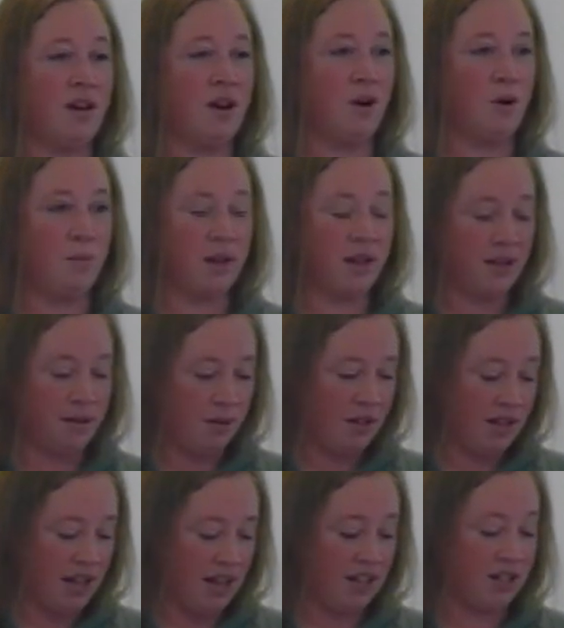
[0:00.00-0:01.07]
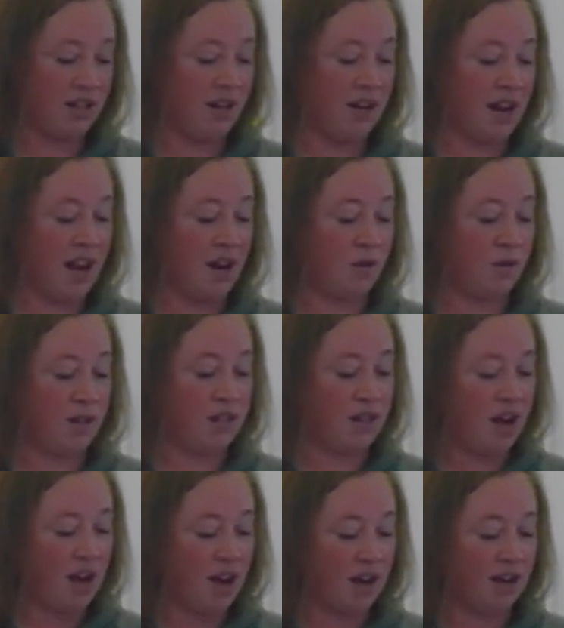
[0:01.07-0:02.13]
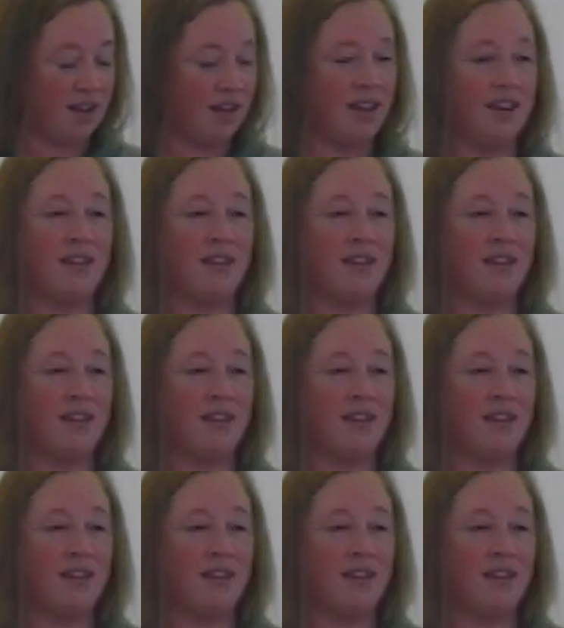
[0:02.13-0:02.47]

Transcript: open communication and we talk.